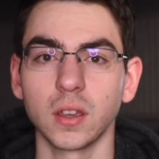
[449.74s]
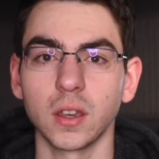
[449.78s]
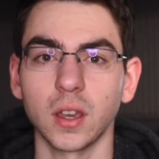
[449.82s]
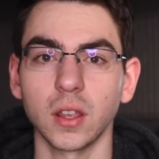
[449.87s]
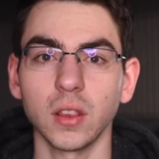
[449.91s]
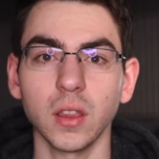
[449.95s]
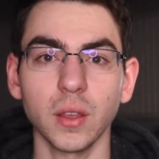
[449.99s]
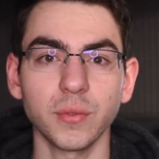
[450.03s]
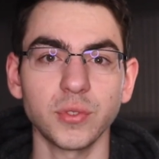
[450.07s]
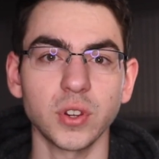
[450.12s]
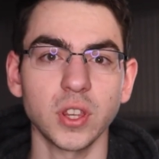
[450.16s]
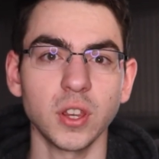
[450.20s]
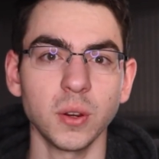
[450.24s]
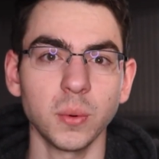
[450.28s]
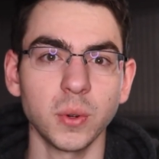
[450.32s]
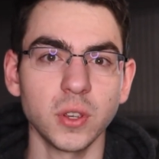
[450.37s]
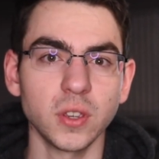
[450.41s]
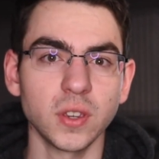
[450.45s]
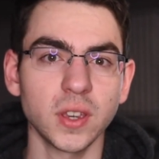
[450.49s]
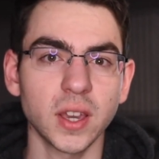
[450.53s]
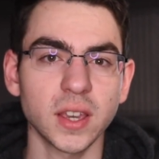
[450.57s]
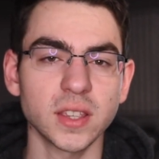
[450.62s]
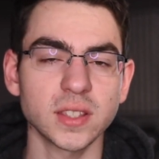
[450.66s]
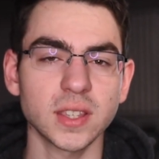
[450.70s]
I'd love to hear
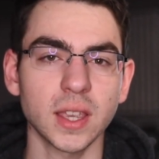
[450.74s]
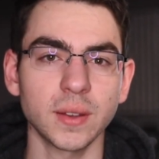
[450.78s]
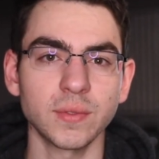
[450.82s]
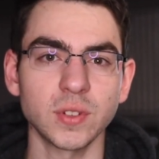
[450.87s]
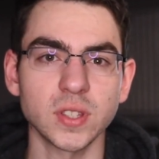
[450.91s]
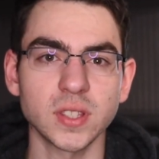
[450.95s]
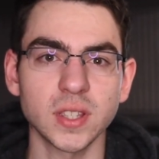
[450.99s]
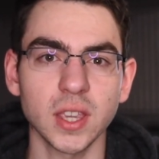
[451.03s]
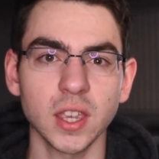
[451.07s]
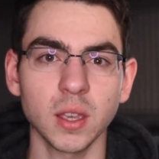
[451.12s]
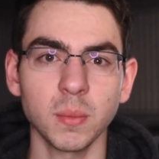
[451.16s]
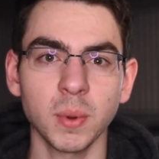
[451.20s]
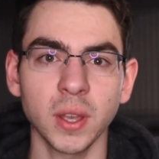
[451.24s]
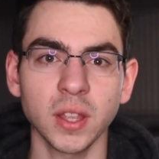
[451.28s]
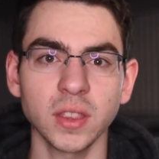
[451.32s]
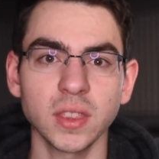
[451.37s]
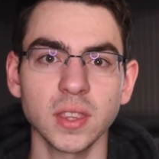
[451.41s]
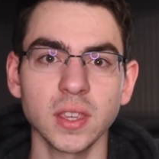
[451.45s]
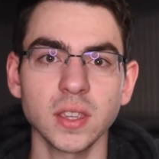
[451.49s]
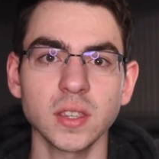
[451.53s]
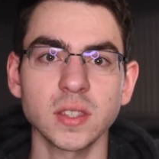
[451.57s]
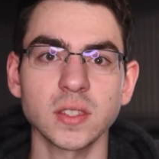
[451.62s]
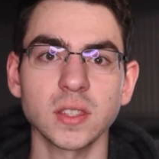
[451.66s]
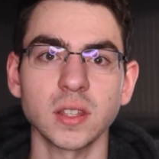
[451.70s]
what you guys have to say
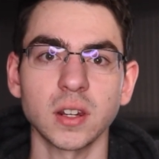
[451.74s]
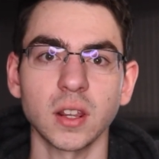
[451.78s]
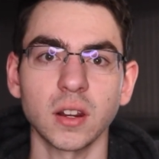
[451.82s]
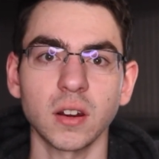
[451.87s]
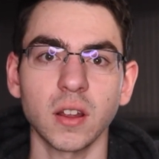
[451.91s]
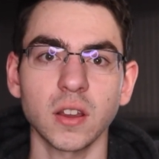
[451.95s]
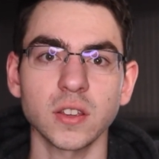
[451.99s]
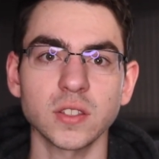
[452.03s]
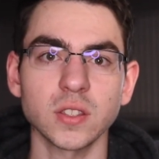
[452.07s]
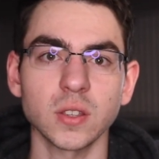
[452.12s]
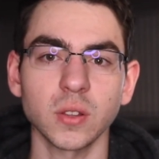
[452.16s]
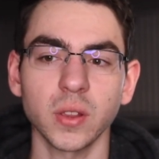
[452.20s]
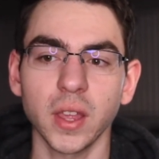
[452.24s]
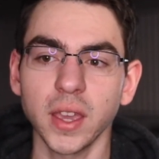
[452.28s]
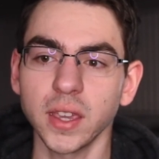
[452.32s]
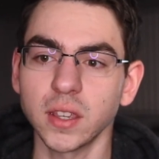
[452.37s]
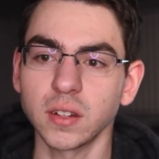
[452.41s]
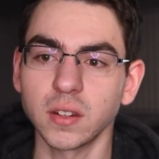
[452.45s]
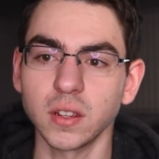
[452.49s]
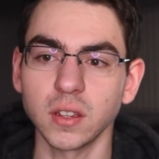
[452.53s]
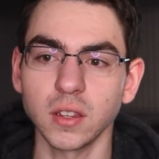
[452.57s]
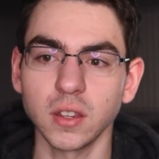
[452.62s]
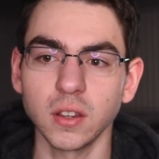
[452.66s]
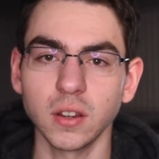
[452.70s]
about this, and I'd also
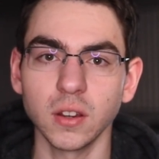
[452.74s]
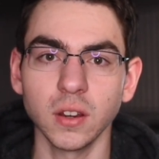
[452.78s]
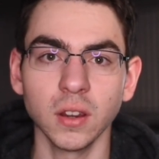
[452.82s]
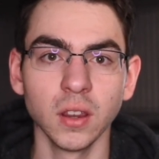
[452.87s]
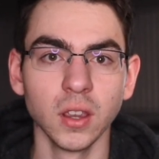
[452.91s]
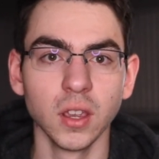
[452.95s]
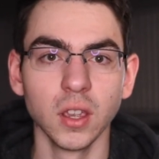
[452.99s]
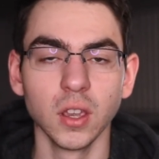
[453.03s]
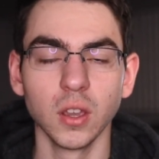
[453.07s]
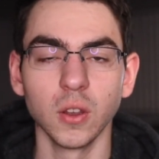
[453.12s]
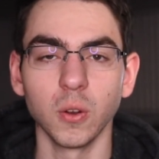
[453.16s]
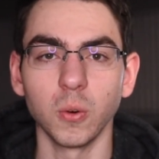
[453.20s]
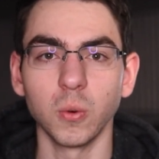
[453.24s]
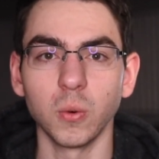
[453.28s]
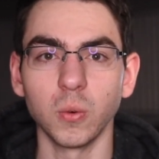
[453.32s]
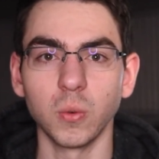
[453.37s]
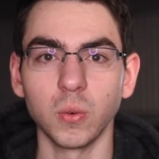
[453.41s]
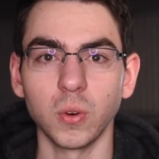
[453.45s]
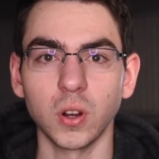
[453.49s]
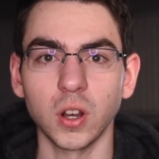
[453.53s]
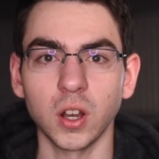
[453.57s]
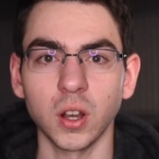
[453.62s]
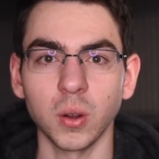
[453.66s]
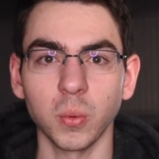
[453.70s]
like to hear
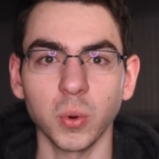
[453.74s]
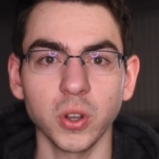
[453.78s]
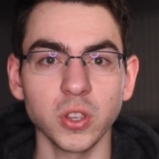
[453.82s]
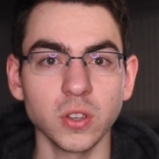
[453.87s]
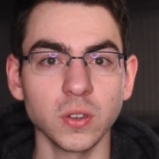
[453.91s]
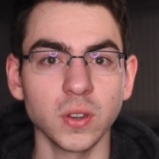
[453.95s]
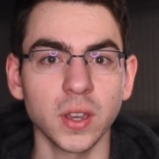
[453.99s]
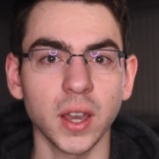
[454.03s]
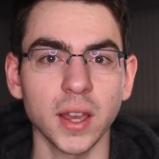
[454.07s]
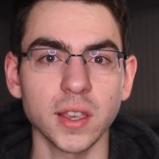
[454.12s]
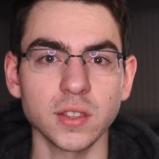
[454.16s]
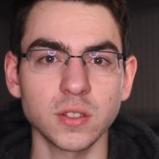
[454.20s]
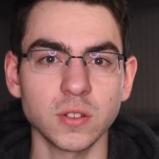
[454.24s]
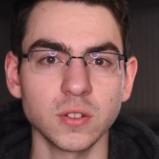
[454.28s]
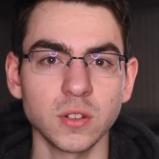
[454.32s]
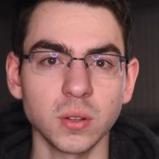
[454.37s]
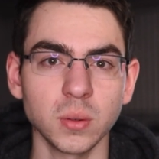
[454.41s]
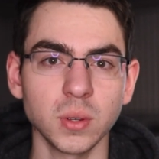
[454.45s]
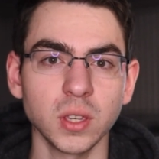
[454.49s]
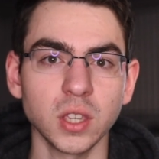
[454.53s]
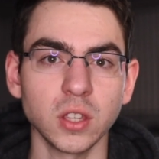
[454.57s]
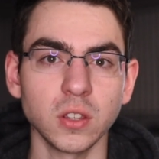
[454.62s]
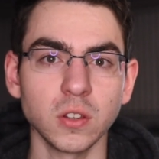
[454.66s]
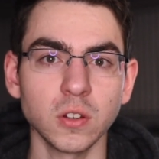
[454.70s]
what you guys are
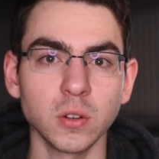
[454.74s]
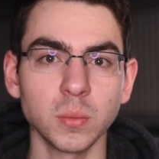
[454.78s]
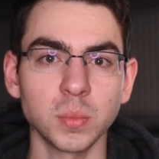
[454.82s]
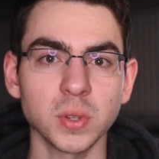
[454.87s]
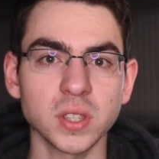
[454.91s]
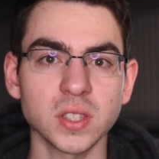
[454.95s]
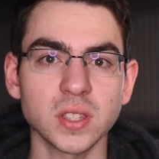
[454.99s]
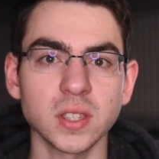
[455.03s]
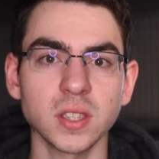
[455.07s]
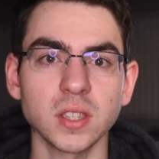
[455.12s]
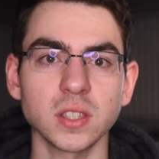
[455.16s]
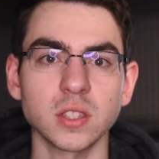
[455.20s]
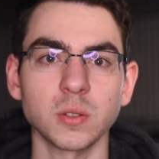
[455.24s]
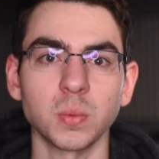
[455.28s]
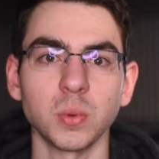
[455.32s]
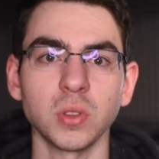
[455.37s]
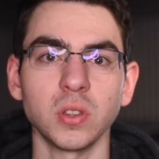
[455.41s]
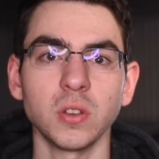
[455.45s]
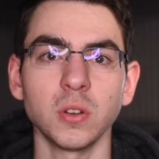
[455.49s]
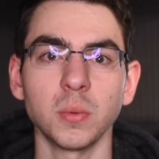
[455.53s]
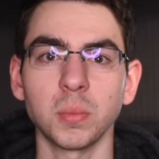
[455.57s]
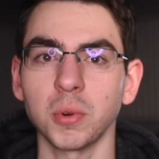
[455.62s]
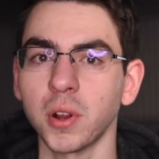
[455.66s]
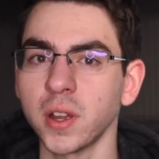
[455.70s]
doing in your business
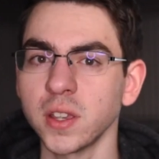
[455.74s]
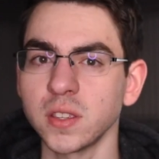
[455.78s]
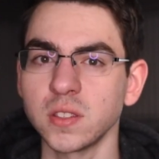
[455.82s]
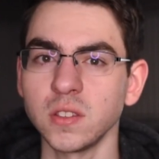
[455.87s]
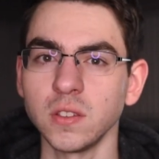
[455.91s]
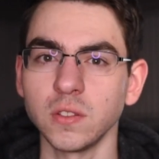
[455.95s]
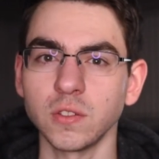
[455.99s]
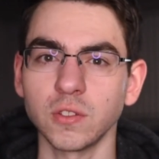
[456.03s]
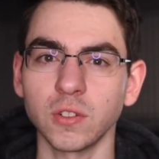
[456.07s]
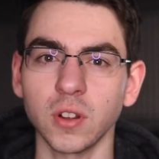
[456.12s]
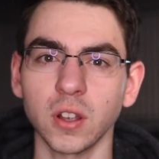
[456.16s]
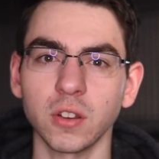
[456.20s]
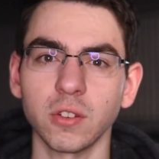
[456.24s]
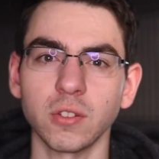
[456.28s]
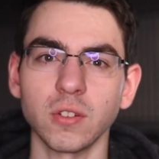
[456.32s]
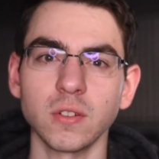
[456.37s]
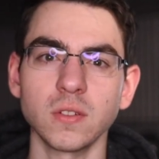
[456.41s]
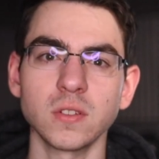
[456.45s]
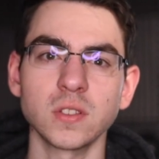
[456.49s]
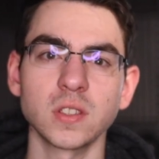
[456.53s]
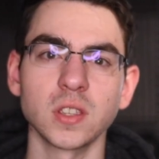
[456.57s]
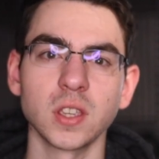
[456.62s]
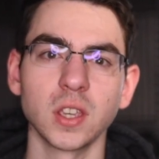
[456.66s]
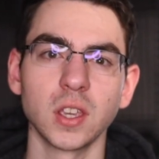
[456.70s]
with your pricing
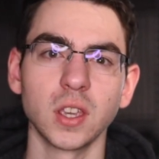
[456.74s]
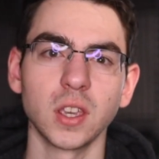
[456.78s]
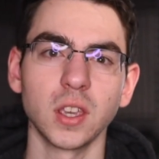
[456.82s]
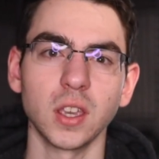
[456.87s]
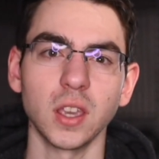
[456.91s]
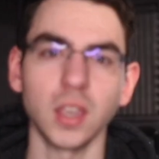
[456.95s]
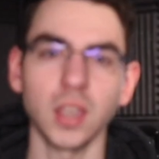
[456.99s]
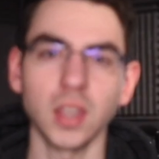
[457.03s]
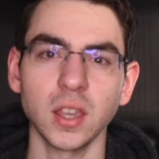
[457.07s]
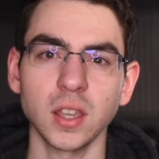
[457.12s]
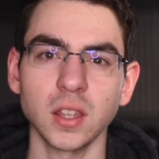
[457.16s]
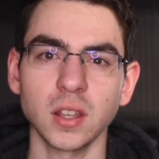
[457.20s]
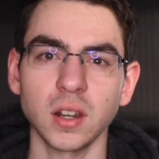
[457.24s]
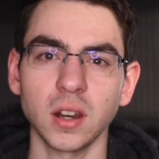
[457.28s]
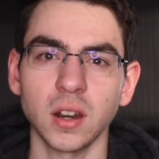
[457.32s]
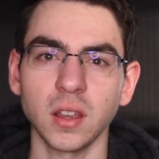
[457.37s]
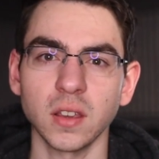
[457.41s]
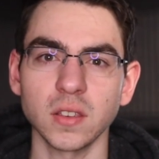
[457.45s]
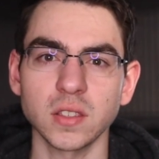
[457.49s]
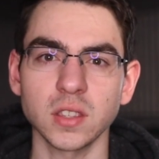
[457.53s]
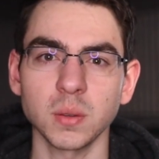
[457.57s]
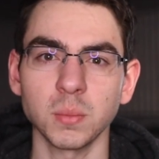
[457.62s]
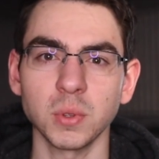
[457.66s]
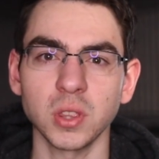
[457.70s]
structures
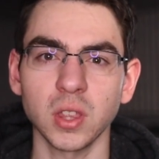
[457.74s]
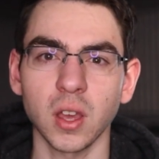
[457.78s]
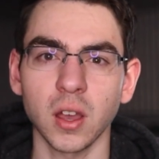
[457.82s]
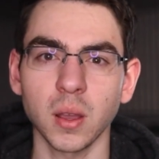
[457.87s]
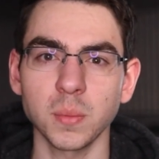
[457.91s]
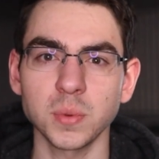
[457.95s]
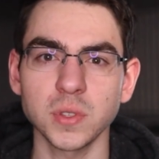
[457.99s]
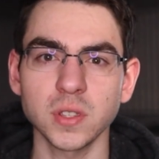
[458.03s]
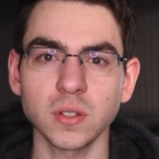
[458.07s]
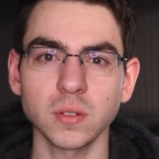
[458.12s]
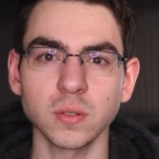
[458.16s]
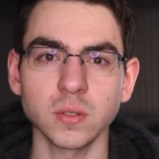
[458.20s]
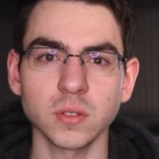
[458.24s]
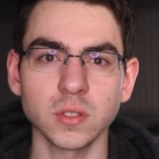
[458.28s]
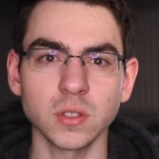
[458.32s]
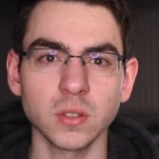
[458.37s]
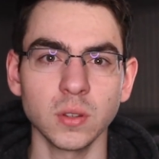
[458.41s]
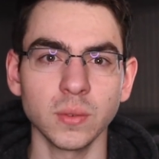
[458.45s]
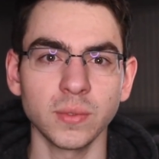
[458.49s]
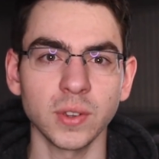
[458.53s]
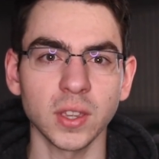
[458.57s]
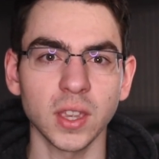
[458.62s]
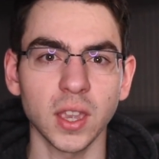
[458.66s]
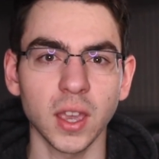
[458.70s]
and some of the obstacles
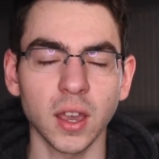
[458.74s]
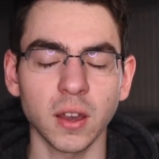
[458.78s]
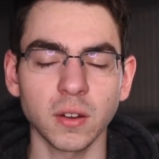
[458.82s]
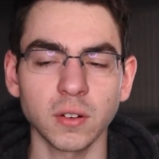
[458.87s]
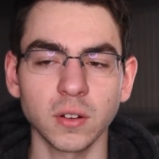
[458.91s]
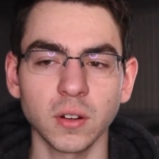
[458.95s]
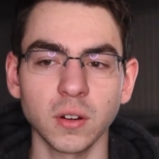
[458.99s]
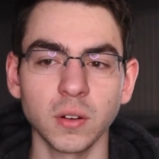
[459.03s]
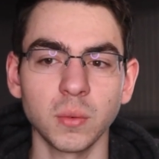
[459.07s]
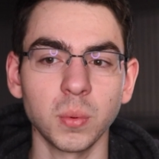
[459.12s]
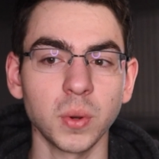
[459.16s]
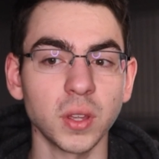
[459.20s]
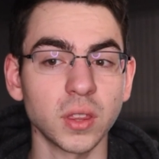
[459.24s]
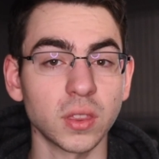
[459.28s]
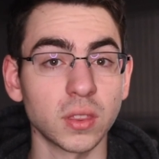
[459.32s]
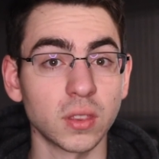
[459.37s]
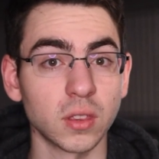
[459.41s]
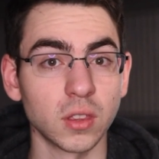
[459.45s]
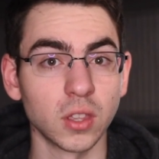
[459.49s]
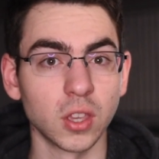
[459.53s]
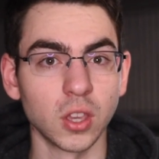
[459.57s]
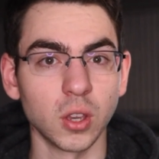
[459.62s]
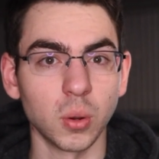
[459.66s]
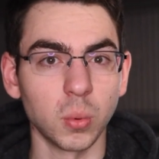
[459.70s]
you've encountered
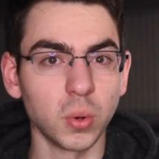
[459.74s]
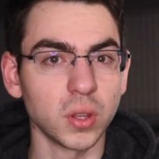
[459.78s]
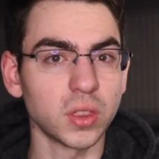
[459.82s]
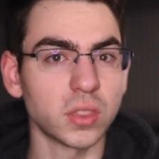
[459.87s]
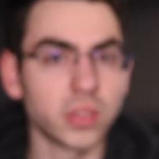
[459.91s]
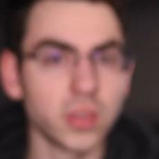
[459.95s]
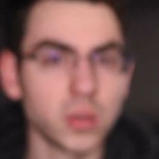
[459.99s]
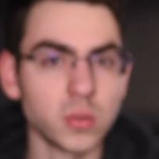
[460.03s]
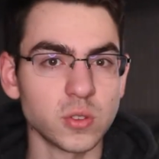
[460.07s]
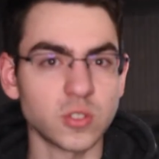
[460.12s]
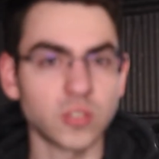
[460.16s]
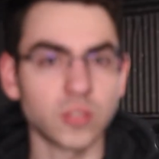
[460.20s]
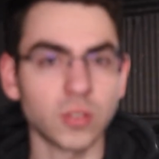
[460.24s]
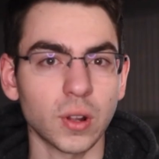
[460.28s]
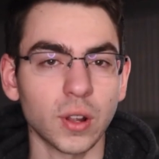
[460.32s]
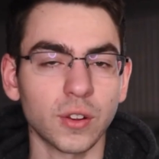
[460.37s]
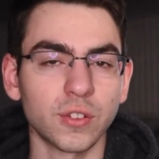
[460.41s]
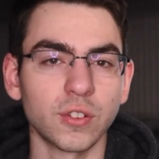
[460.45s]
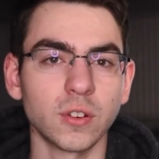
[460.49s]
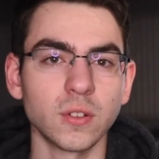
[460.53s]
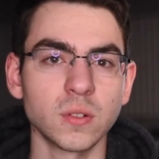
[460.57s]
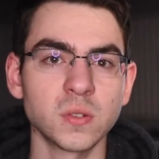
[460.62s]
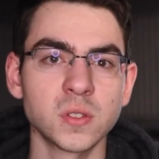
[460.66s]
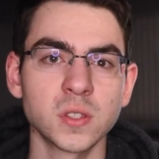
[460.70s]
with those
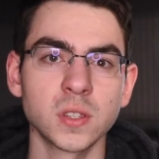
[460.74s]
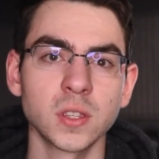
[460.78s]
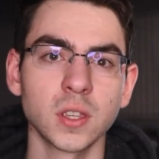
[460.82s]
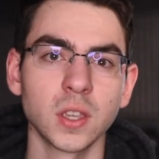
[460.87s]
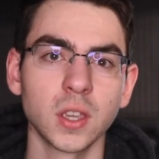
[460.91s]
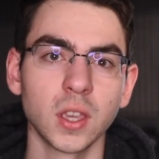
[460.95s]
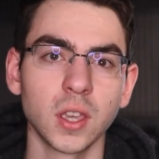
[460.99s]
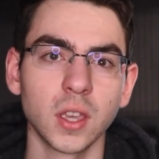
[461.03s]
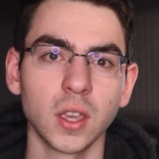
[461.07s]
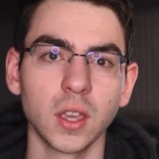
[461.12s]
structures.